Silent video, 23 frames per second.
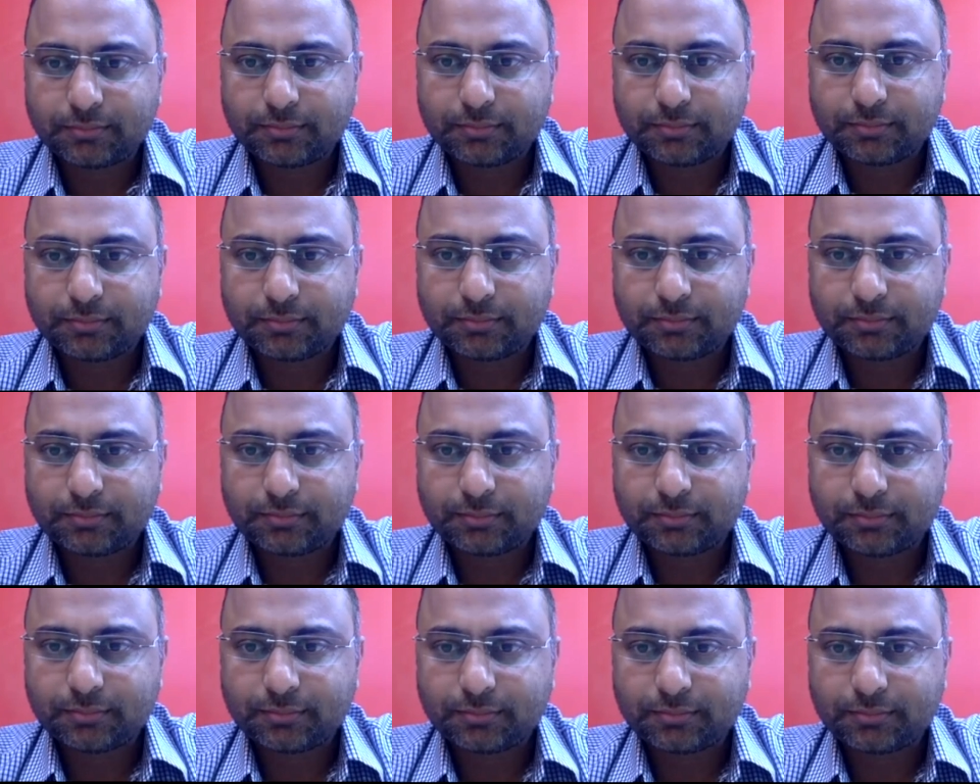
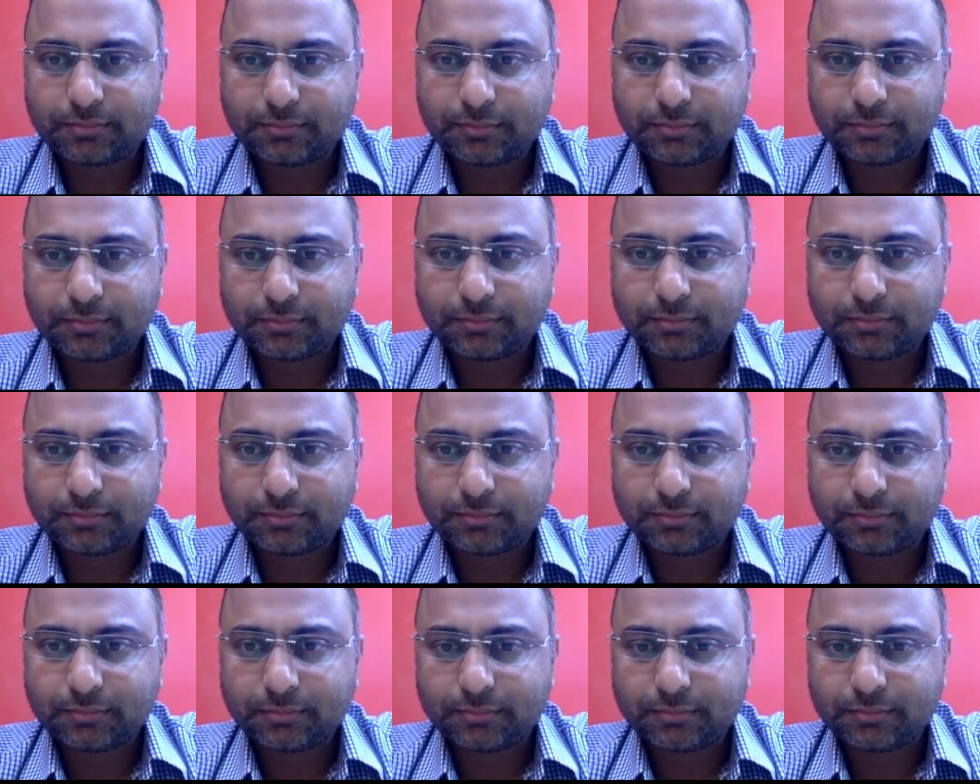
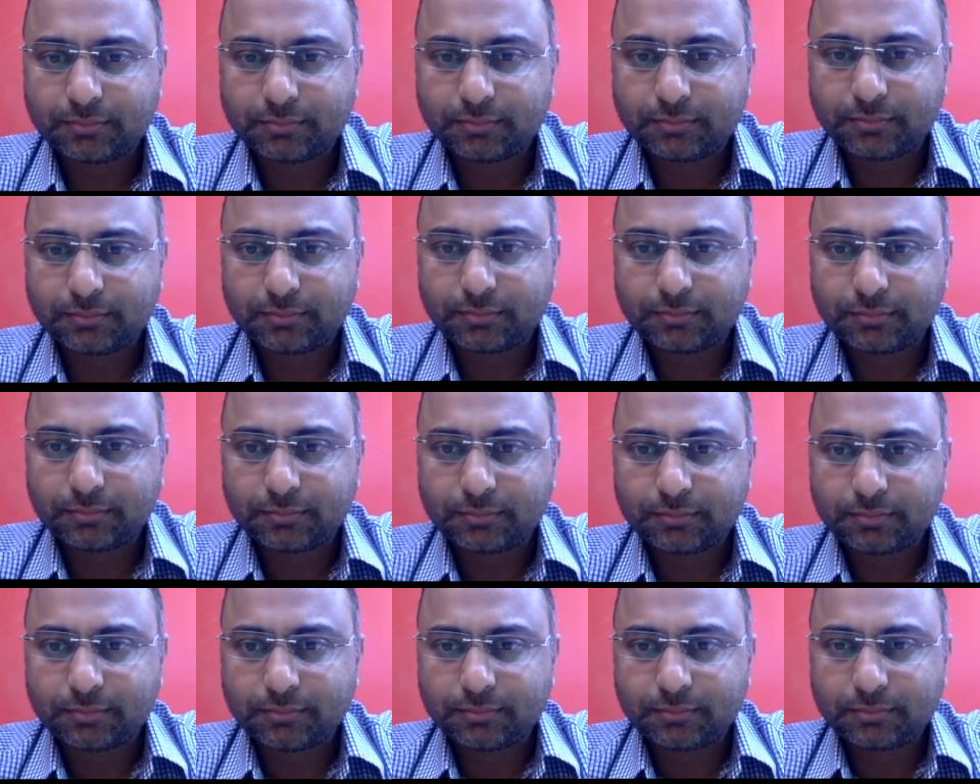
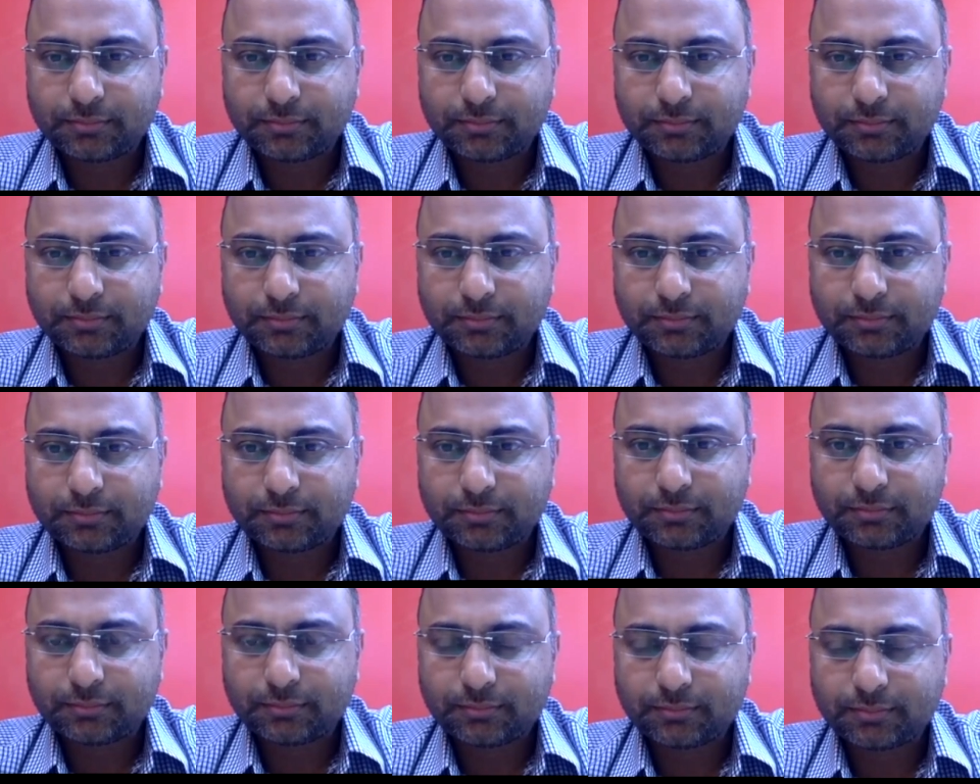
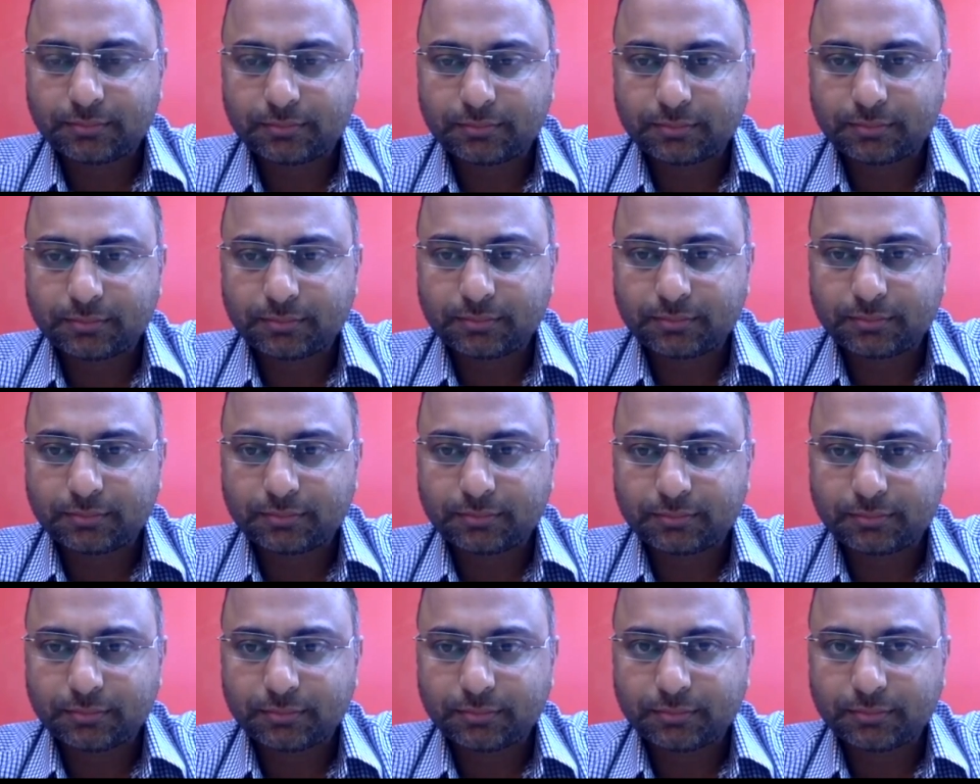
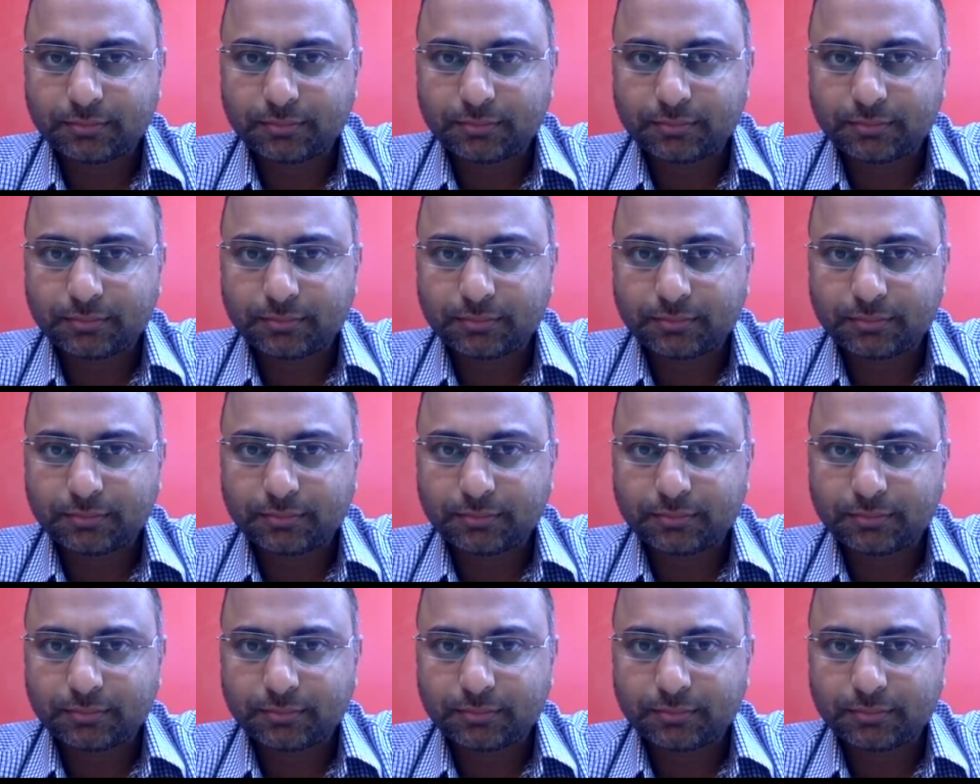[no speech]